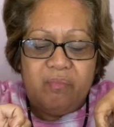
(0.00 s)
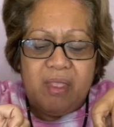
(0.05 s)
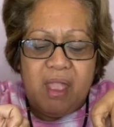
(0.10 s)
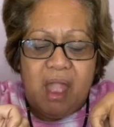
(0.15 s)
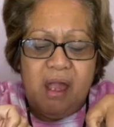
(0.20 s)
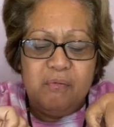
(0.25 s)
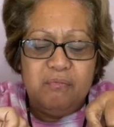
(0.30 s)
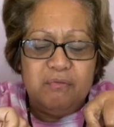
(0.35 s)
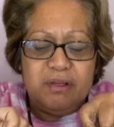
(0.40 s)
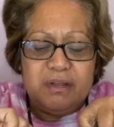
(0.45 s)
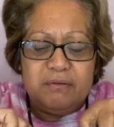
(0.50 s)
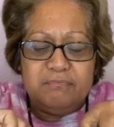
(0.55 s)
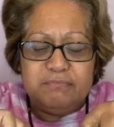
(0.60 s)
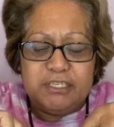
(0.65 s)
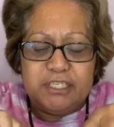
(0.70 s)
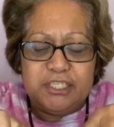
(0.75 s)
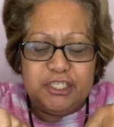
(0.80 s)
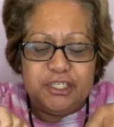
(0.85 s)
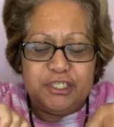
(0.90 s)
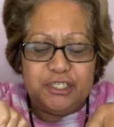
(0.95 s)
I'm going to
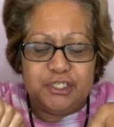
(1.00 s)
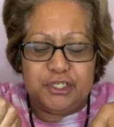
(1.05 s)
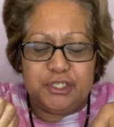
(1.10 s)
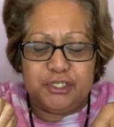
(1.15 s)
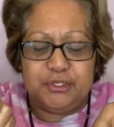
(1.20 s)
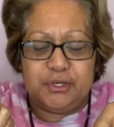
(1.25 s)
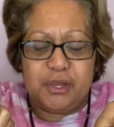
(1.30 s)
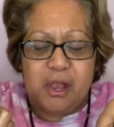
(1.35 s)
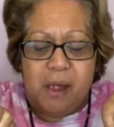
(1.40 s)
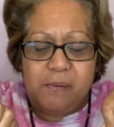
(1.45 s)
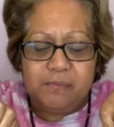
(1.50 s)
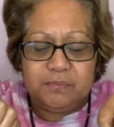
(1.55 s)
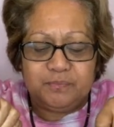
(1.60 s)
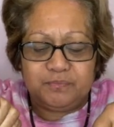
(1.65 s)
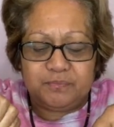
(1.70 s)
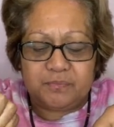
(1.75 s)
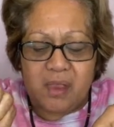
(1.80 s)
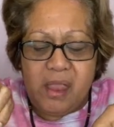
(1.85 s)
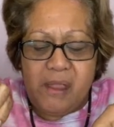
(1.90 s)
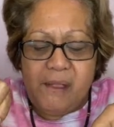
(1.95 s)
miss you too.
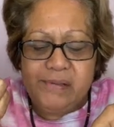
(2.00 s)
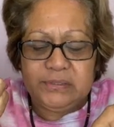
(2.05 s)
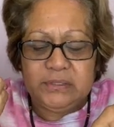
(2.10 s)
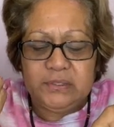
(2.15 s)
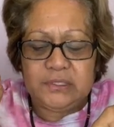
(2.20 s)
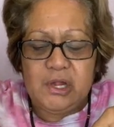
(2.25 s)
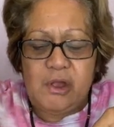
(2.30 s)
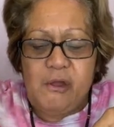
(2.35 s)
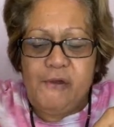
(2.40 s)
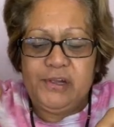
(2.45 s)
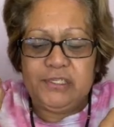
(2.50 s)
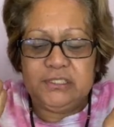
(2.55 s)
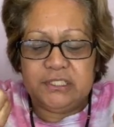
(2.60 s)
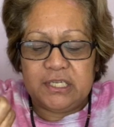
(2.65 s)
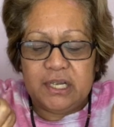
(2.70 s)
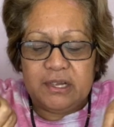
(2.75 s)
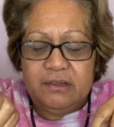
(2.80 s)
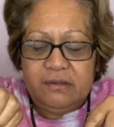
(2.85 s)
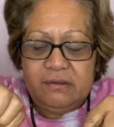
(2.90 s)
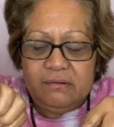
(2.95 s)
You
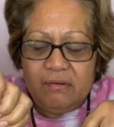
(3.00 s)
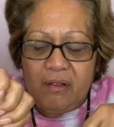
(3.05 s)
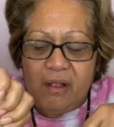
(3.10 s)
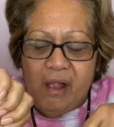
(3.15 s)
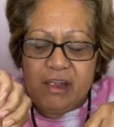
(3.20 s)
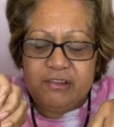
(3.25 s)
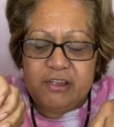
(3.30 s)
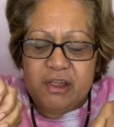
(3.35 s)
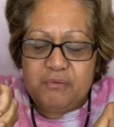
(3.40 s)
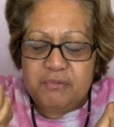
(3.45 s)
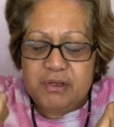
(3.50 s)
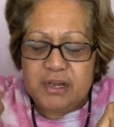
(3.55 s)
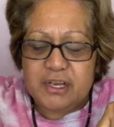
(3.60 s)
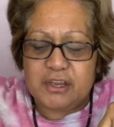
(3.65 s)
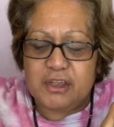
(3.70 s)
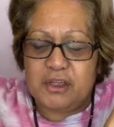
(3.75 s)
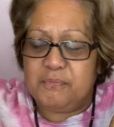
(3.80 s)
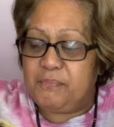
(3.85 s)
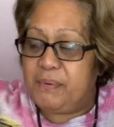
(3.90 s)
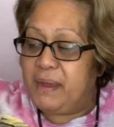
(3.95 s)
know, I don't want to
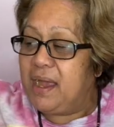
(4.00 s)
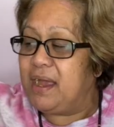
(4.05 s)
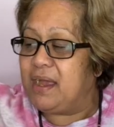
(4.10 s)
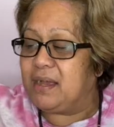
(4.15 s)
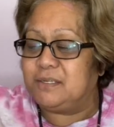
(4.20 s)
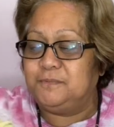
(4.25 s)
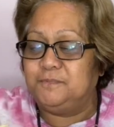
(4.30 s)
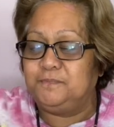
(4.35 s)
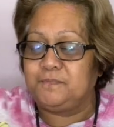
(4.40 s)
go back.